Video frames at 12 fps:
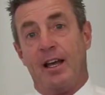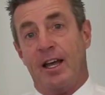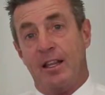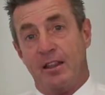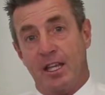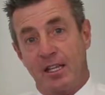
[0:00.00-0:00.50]

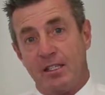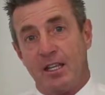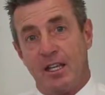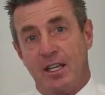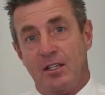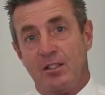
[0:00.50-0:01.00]
And these are
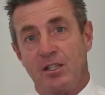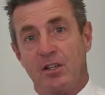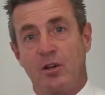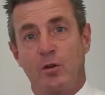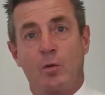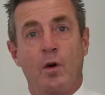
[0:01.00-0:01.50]
kids
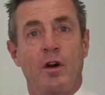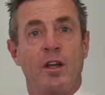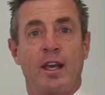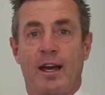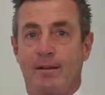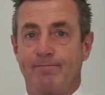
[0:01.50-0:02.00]
who
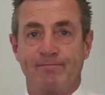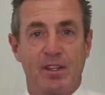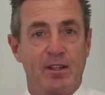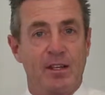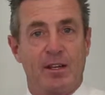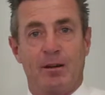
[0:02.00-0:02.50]
work at
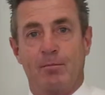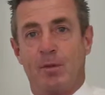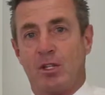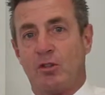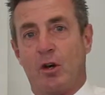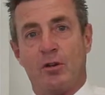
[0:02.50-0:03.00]

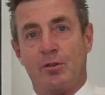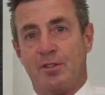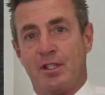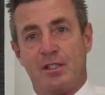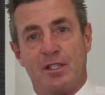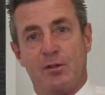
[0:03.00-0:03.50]

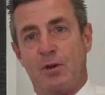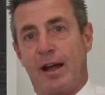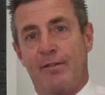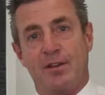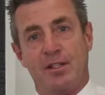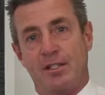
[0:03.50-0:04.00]
McDonald's and
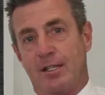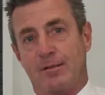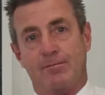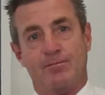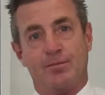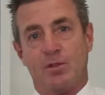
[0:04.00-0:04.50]
Zarafas
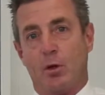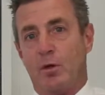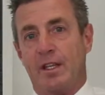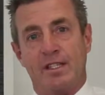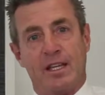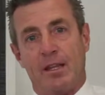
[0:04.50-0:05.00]
and all
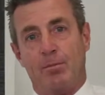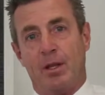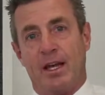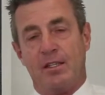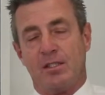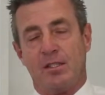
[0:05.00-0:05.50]
these other
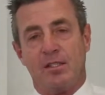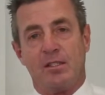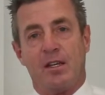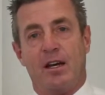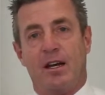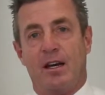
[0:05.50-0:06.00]
places
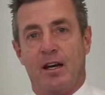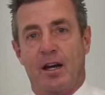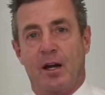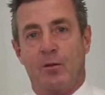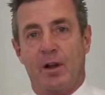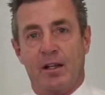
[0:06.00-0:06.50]

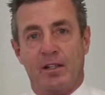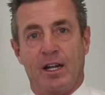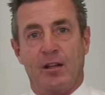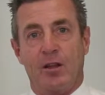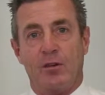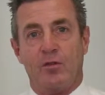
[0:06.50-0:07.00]
around in
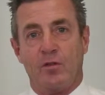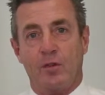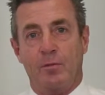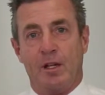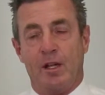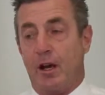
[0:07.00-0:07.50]
our local
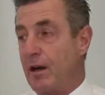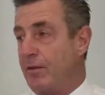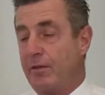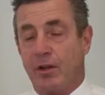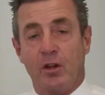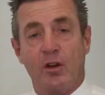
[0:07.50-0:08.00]
community. I've
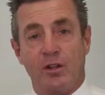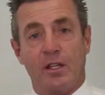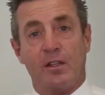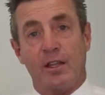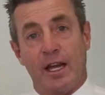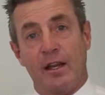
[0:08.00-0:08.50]
even heard
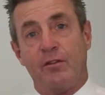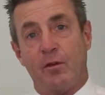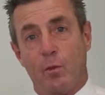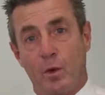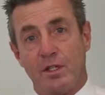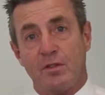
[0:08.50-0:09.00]
that the lady
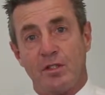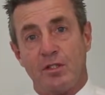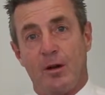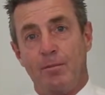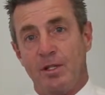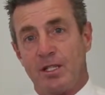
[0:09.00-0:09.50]
from Whistle
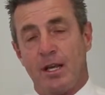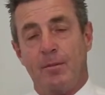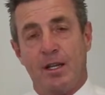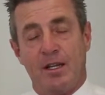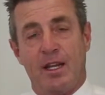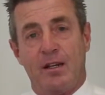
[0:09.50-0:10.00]
Stop is
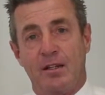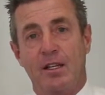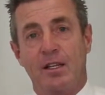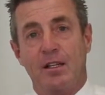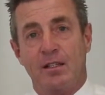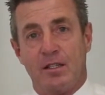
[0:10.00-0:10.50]
coming down
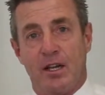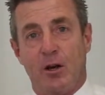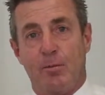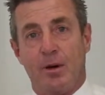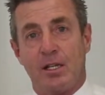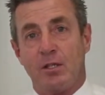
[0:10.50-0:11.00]
to
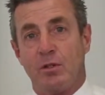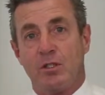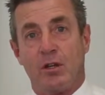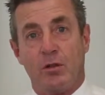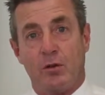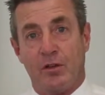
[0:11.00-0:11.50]
help us, which
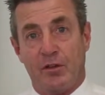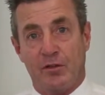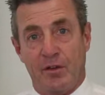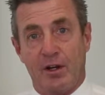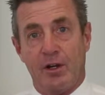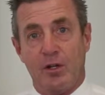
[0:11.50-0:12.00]
I thought is
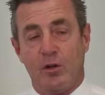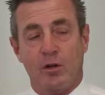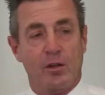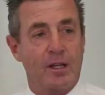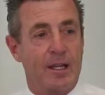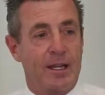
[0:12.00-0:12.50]
very
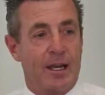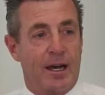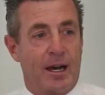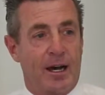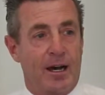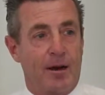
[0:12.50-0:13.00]
cool.
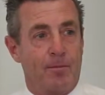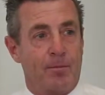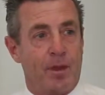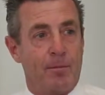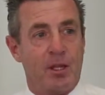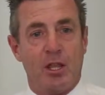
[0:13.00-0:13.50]

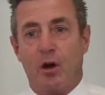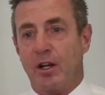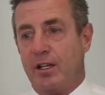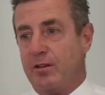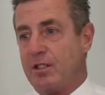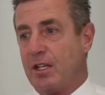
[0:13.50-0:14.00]
But the
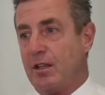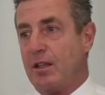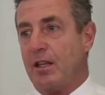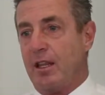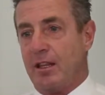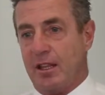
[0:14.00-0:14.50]
idea is that
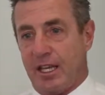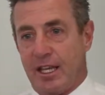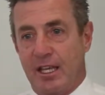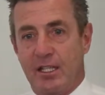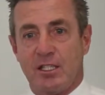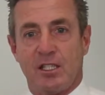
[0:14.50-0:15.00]
the
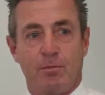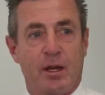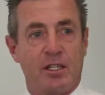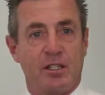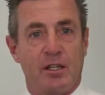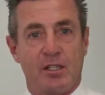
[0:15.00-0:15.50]
kids,
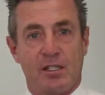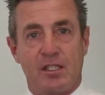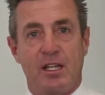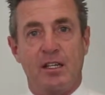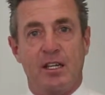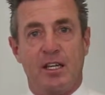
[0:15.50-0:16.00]
especially the
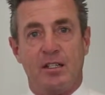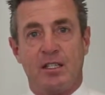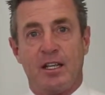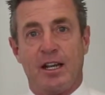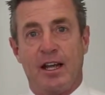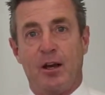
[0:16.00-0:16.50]
senior kids,
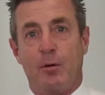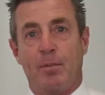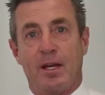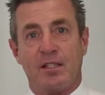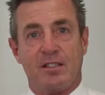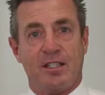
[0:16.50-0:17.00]
are going to help
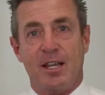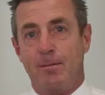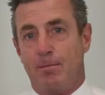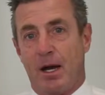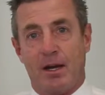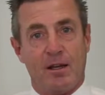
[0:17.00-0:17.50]
us
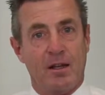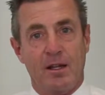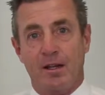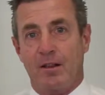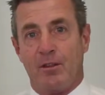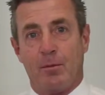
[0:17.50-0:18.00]
debug
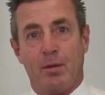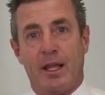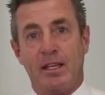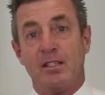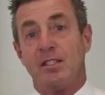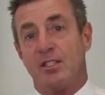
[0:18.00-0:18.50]
the
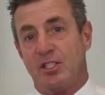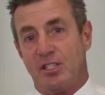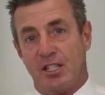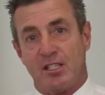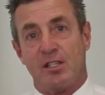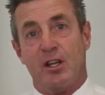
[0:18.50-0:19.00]
place
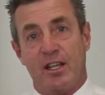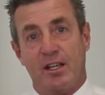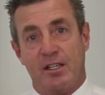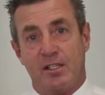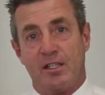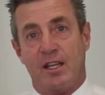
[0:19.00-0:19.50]
just like it
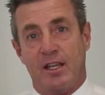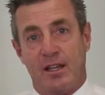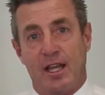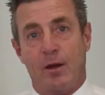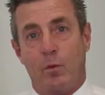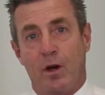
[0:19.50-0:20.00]
is in
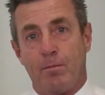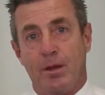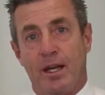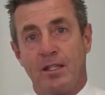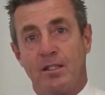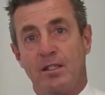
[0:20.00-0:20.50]
their
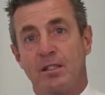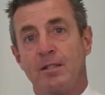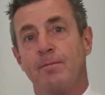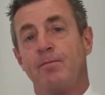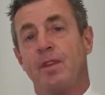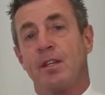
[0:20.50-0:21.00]
workplaces,
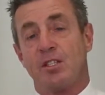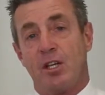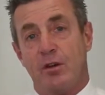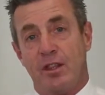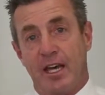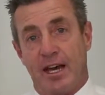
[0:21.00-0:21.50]

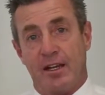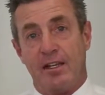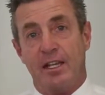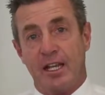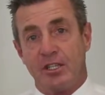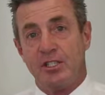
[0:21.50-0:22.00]
so that
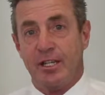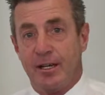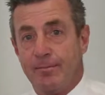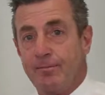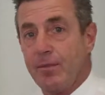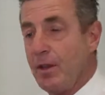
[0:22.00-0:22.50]
next
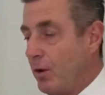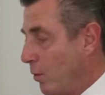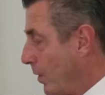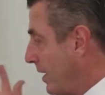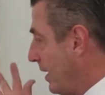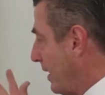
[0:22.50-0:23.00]
year
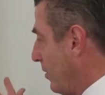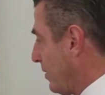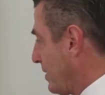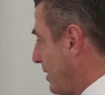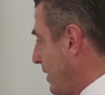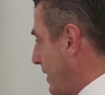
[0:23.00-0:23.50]
we can get
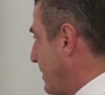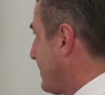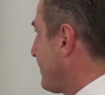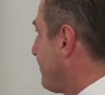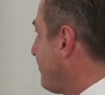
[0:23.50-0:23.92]
onto this.